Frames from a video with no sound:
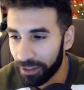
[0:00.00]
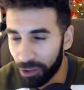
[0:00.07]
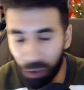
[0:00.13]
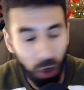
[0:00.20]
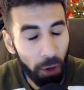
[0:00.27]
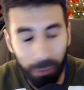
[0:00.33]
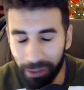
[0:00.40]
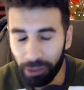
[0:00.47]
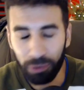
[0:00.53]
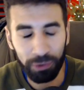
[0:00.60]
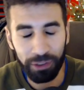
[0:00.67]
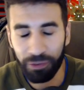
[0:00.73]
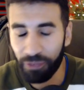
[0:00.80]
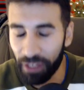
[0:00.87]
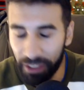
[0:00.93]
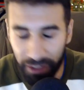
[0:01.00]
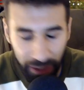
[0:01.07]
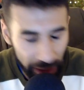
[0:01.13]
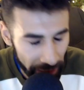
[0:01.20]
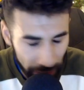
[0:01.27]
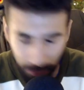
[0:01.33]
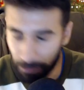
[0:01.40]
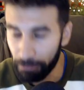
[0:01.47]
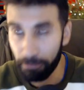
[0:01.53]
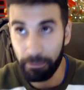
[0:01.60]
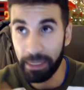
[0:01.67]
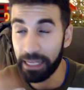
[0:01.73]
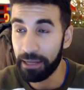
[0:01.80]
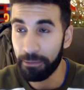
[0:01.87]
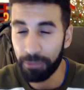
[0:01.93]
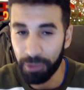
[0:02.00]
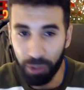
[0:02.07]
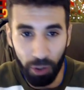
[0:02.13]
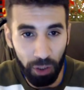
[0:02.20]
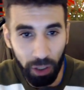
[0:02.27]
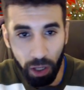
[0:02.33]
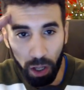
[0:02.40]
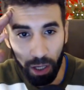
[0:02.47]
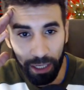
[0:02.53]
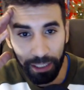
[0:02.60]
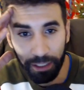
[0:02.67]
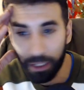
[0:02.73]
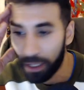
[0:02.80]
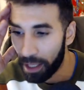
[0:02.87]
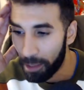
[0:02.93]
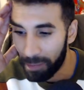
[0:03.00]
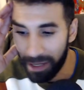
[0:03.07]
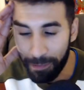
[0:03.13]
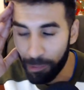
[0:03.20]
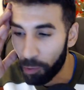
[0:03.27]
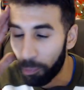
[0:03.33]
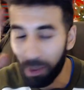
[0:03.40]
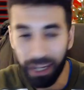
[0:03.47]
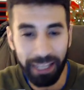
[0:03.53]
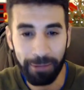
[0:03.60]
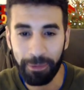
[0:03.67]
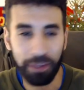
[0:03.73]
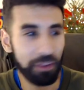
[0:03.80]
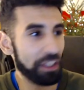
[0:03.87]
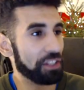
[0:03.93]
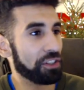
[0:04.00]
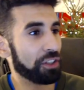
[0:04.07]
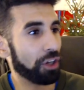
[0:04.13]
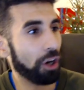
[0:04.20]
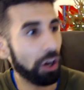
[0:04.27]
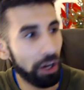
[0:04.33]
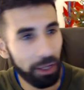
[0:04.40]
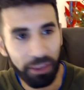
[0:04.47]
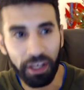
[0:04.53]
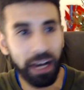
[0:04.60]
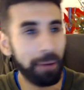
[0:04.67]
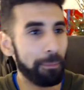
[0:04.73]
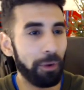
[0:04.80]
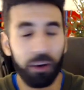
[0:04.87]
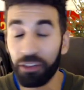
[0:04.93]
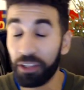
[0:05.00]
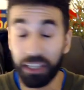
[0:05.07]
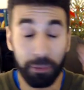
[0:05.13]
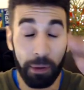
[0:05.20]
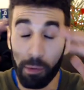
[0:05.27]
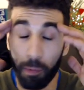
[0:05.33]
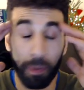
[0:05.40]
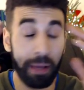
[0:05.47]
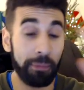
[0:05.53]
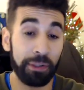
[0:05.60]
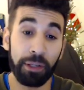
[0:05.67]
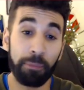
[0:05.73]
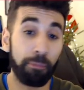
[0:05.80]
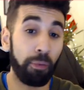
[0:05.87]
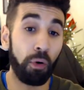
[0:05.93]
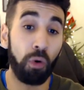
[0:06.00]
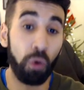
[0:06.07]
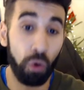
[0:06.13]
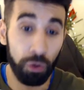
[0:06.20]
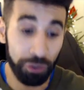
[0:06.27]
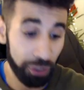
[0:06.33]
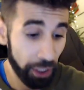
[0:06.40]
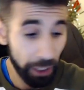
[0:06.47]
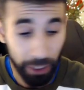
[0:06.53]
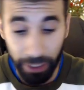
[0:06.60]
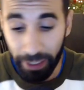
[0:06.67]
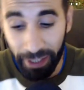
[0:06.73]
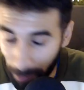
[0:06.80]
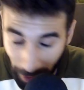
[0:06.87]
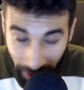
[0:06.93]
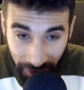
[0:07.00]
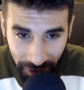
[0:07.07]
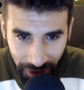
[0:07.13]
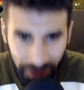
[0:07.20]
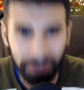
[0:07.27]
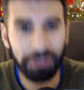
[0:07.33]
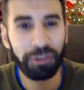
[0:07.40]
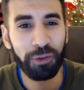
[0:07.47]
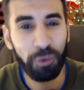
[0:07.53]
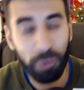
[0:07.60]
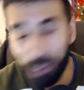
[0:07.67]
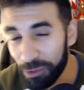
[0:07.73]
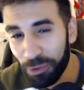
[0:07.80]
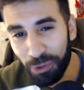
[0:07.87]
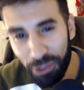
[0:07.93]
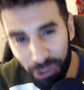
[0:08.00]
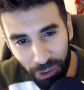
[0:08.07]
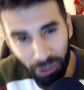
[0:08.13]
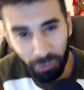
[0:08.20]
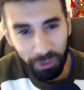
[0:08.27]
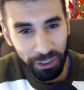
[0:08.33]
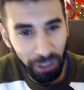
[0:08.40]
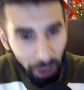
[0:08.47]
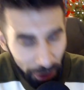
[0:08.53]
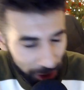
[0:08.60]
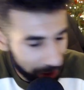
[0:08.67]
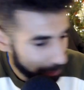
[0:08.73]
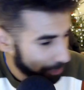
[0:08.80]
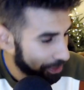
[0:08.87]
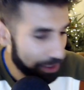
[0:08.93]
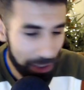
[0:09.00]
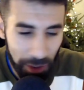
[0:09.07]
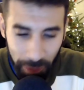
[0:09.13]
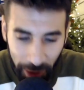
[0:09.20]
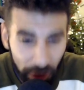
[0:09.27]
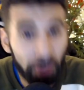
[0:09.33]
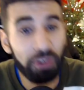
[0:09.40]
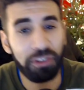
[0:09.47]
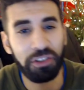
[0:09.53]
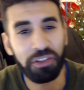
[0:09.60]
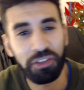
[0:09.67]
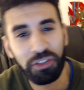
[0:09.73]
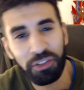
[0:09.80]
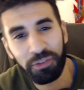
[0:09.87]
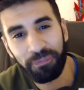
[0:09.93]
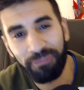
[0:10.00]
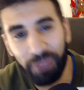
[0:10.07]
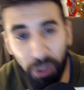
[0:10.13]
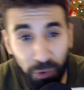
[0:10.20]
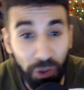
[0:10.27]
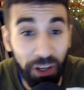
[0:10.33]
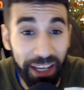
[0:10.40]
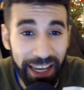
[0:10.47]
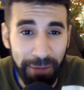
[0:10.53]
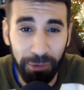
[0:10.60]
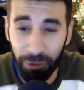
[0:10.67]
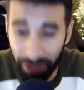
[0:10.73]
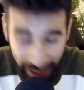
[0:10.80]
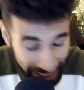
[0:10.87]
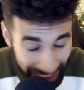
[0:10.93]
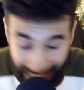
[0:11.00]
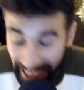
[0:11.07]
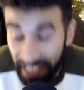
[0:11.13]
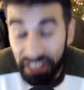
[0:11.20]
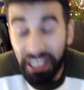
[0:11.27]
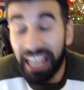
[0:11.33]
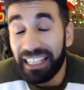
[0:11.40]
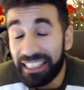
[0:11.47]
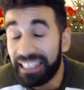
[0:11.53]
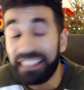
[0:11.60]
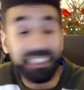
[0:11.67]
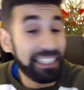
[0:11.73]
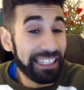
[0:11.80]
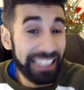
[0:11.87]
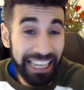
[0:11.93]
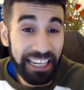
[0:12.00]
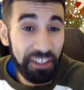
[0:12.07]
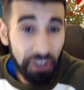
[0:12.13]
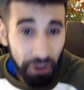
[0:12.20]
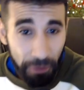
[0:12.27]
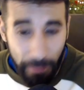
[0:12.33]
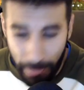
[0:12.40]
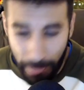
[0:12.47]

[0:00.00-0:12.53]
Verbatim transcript: comical defending, memes online, people blaming this guy, that, but the people blaming the board. But we will start with the lineups because Unai Emery is at it again.